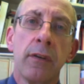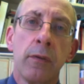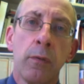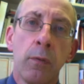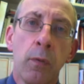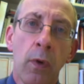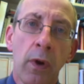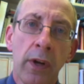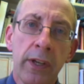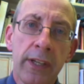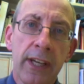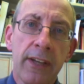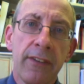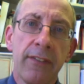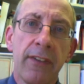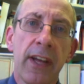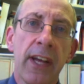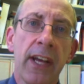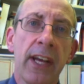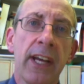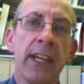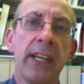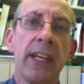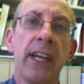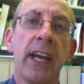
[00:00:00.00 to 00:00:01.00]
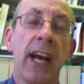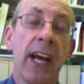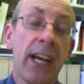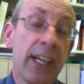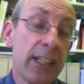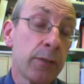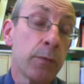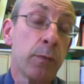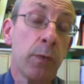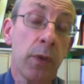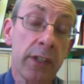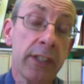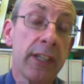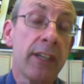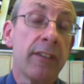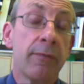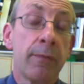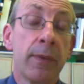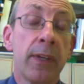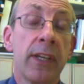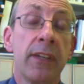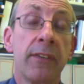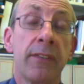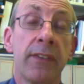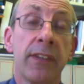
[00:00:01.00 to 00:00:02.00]
1FA and
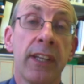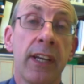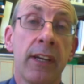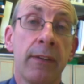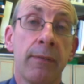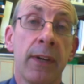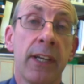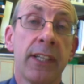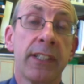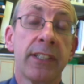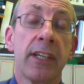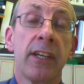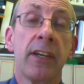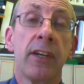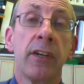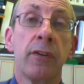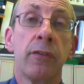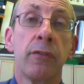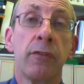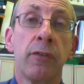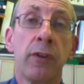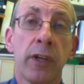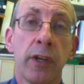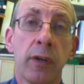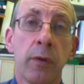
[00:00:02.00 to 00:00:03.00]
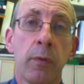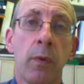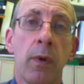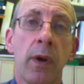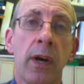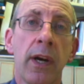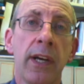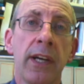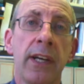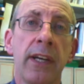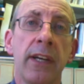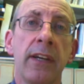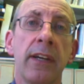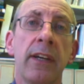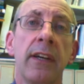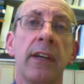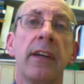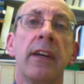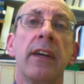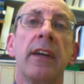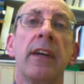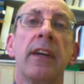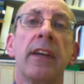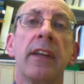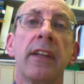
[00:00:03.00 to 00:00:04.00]
1FB for that matter require
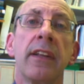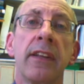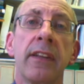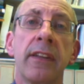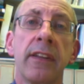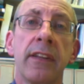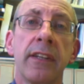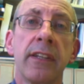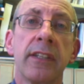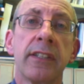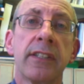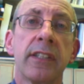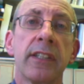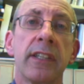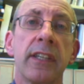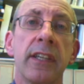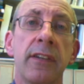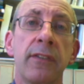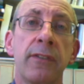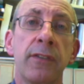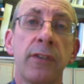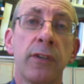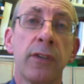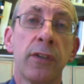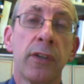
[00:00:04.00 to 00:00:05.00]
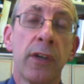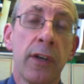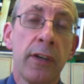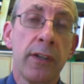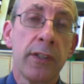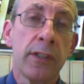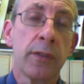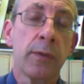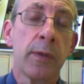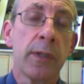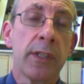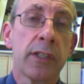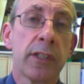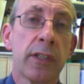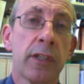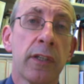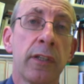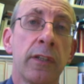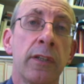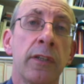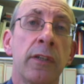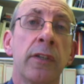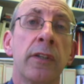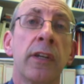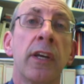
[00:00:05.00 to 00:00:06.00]
that if you're going to
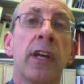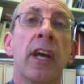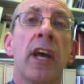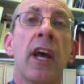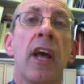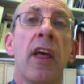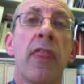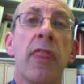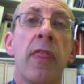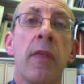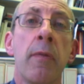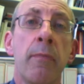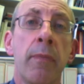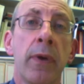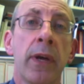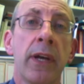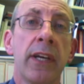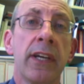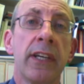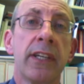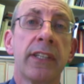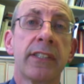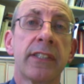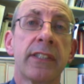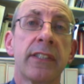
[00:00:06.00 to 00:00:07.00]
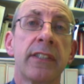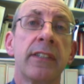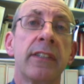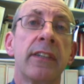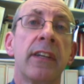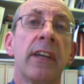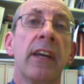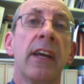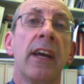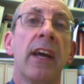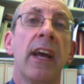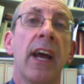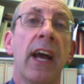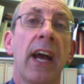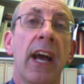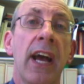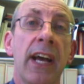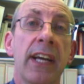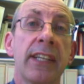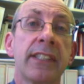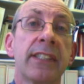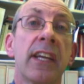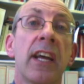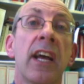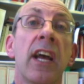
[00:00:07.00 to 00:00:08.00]
exclude, the person
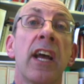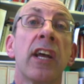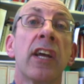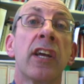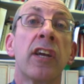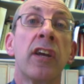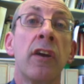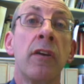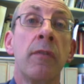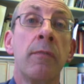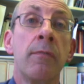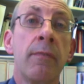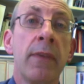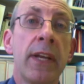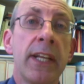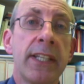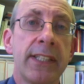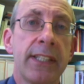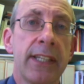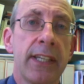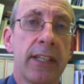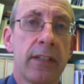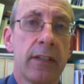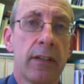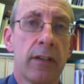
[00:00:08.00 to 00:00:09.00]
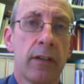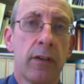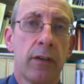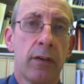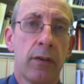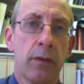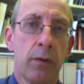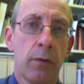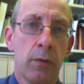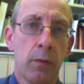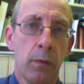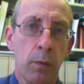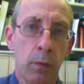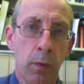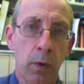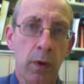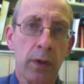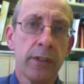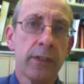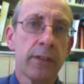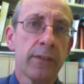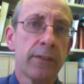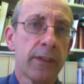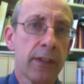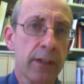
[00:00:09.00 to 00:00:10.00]
has committed one
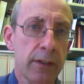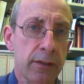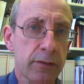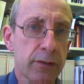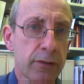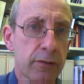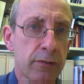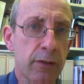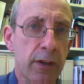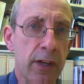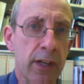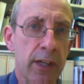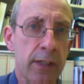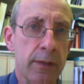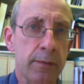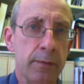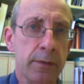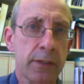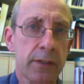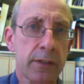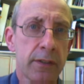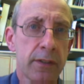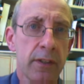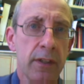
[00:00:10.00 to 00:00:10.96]
of those crimes,